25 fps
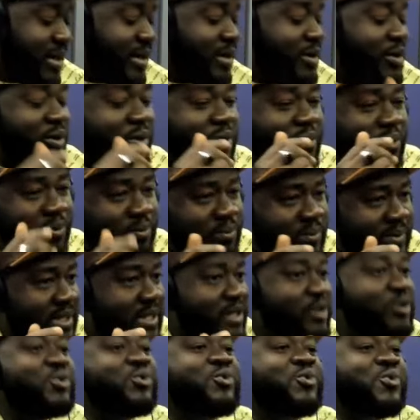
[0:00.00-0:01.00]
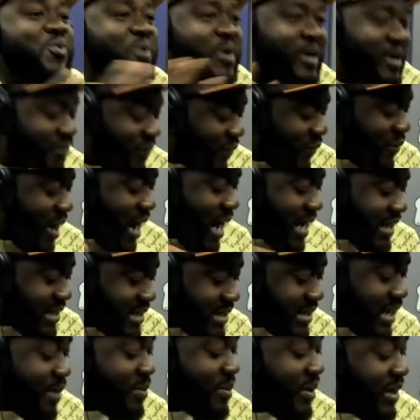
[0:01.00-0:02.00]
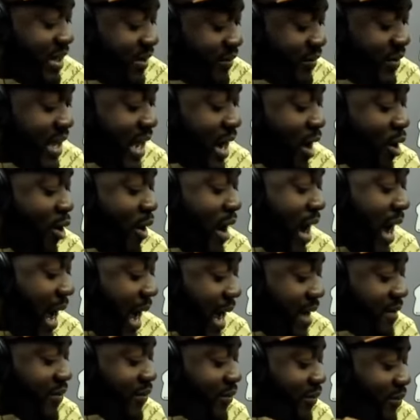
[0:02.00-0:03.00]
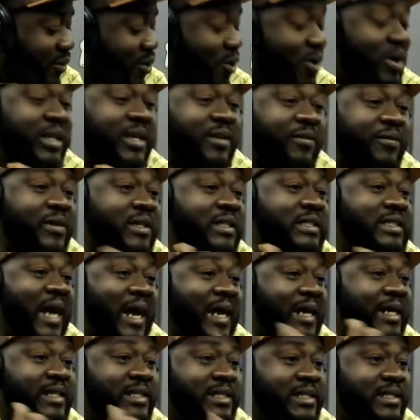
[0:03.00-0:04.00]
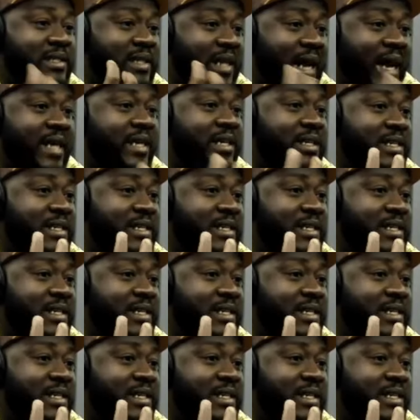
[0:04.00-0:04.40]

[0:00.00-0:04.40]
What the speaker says: These two wonderful artists, I believe they all have God-given talents, like